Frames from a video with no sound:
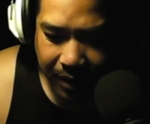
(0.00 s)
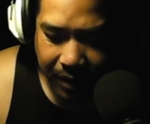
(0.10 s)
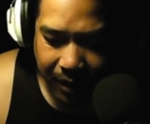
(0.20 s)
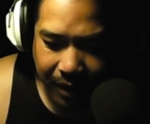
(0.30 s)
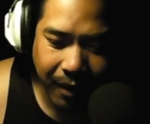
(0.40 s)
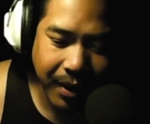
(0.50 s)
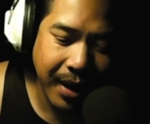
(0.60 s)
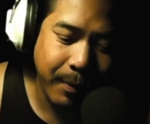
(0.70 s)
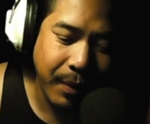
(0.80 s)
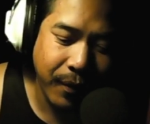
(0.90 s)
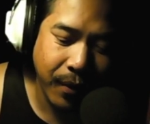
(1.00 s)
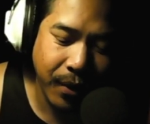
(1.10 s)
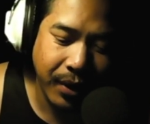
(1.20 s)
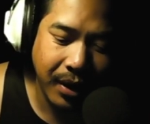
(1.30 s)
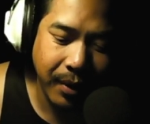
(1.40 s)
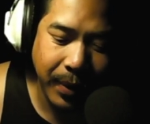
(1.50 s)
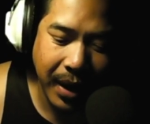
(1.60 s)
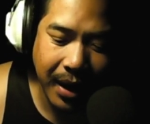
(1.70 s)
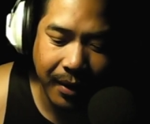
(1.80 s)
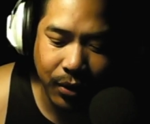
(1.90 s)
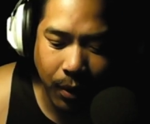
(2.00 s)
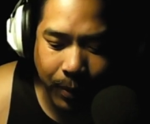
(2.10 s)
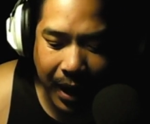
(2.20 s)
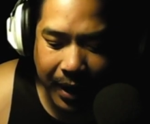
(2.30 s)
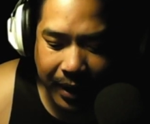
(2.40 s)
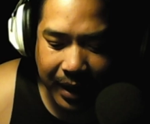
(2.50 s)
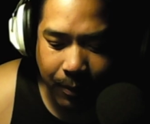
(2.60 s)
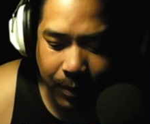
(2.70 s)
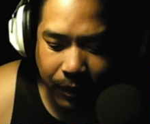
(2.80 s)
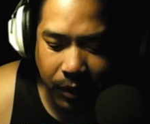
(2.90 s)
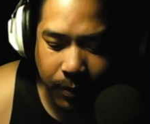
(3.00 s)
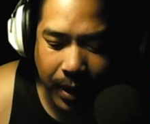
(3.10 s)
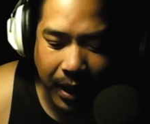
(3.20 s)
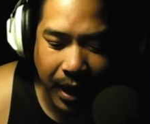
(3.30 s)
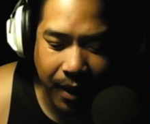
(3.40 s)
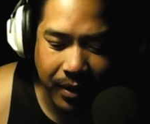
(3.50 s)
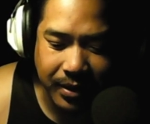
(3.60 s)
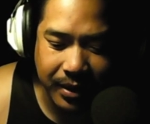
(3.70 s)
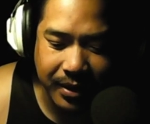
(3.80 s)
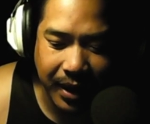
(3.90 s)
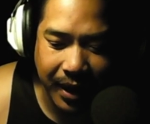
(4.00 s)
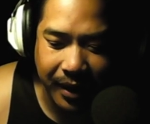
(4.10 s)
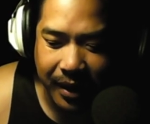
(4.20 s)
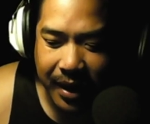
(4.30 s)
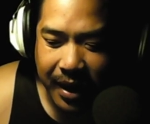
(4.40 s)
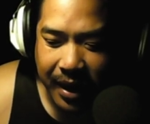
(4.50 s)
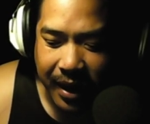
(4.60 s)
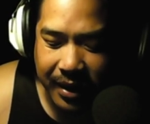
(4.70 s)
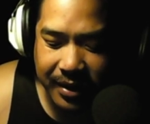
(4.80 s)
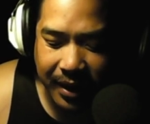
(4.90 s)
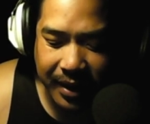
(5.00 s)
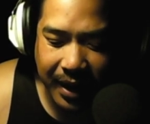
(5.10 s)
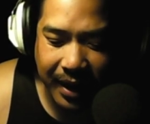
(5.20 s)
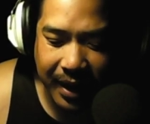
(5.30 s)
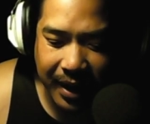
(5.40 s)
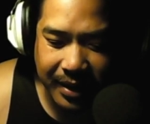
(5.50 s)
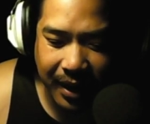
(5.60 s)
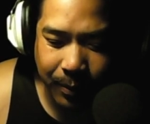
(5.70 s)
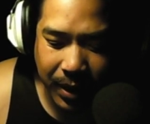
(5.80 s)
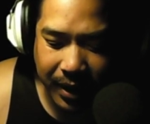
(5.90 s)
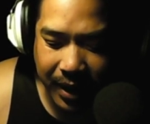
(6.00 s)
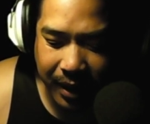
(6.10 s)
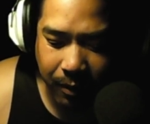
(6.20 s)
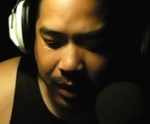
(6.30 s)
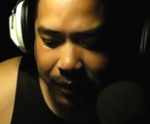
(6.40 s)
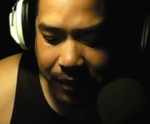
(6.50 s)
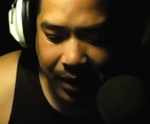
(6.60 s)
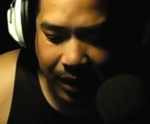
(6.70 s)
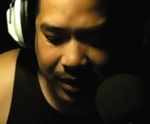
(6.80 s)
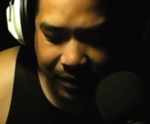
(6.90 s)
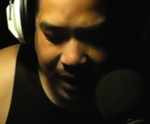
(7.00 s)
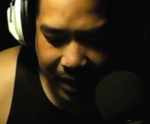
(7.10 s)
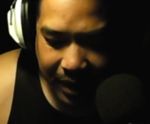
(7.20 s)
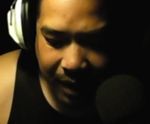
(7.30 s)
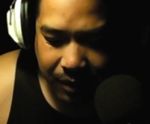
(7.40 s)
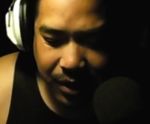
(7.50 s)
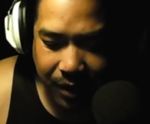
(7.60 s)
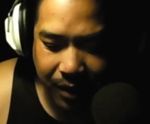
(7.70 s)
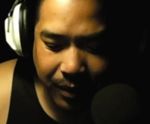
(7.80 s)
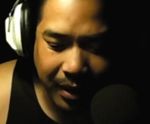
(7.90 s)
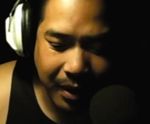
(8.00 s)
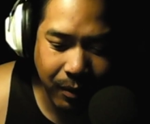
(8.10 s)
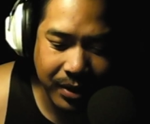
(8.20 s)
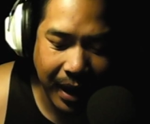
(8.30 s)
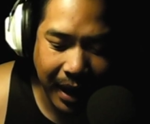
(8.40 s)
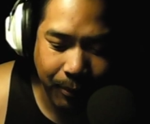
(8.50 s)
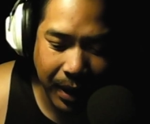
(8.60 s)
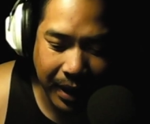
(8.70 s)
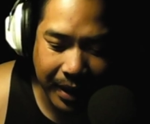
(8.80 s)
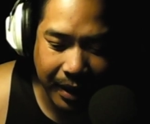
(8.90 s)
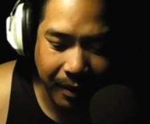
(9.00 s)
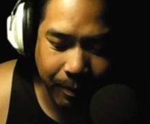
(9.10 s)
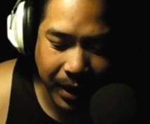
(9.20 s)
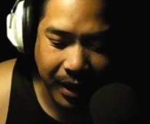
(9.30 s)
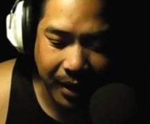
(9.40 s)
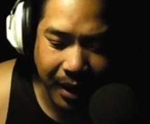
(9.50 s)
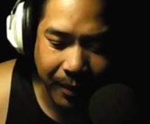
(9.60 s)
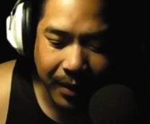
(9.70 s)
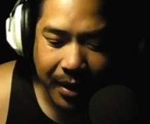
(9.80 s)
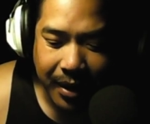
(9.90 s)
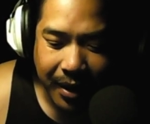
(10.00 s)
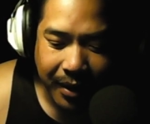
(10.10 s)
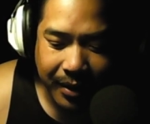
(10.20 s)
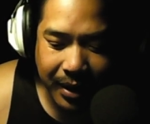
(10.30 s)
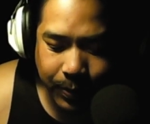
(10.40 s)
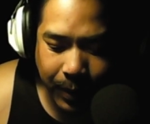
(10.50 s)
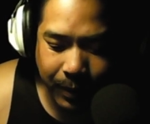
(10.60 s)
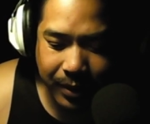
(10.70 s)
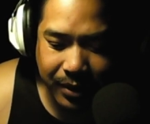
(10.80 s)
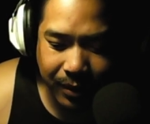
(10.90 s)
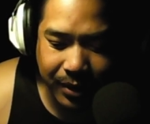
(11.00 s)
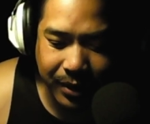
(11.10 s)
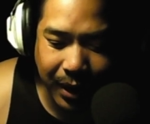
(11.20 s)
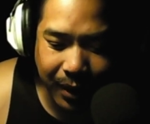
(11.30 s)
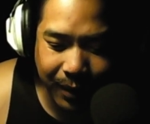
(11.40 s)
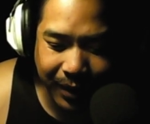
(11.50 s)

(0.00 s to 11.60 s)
All right. Oh yeah, before the debate, Joe Biden came up to Kamala Harris and said, "Take it easy on me, kid," or whatever it is. Right? It was her. It was a hot mic, and they could pick it up. These people are so stupid.